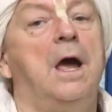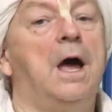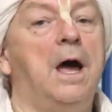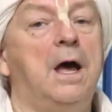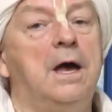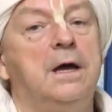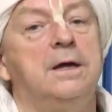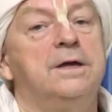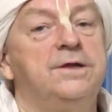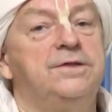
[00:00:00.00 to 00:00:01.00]

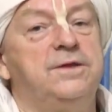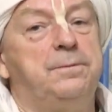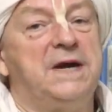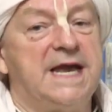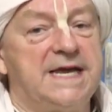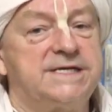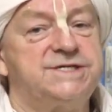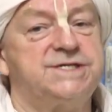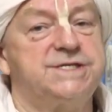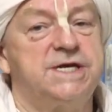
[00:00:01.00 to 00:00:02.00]
the
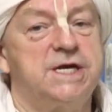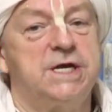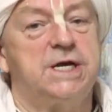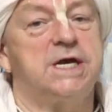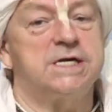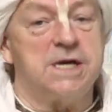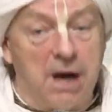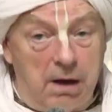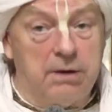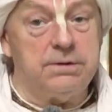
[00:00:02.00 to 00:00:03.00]
place
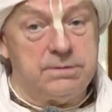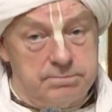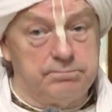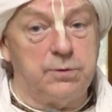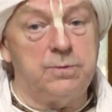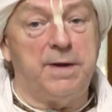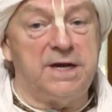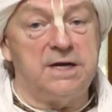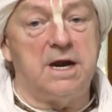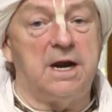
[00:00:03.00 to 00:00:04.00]
on
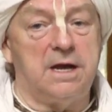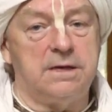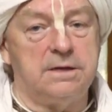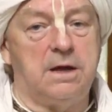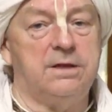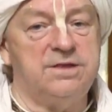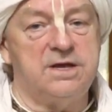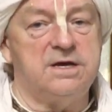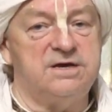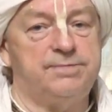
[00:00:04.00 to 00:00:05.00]
Bhumandala, on
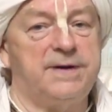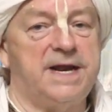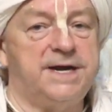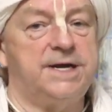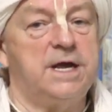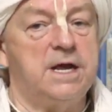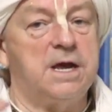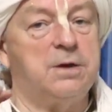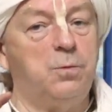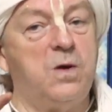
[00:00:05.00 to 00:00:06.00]
the Earth planet,
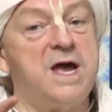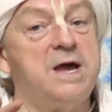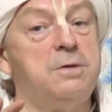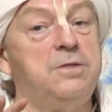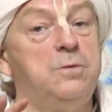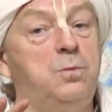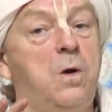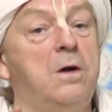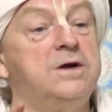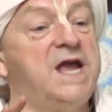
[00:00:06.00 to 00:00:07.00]
where
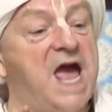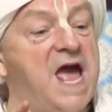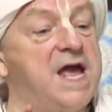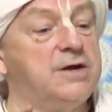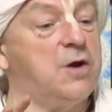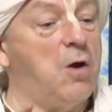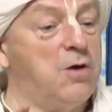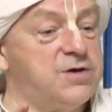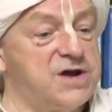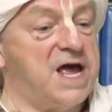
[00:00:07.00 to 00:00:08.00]
one can
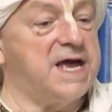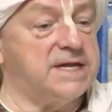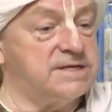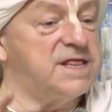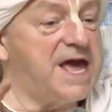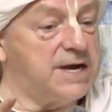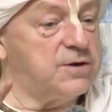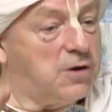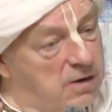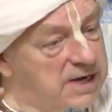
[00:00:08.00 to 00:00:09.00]
contact that
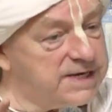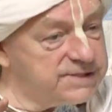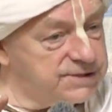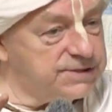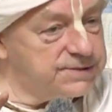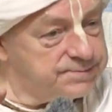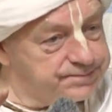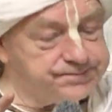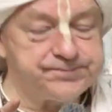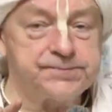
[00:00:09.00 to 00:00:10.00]
knowledge
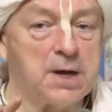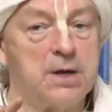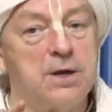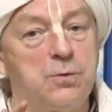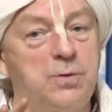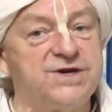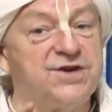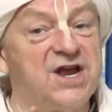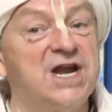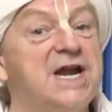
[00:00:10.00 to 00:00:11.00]

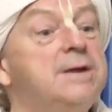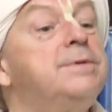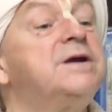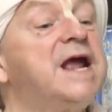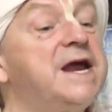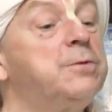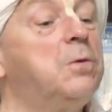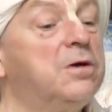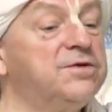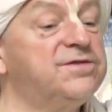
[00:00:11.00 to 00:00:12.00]
which can liberate
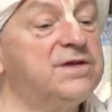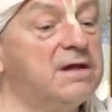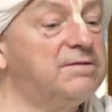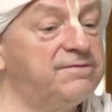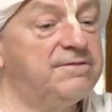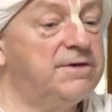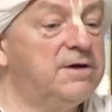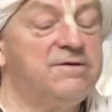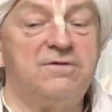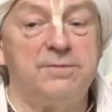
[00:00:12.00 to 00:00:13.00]
oneself
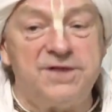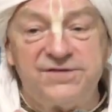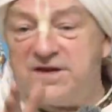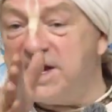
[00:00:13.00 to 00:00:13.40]
from this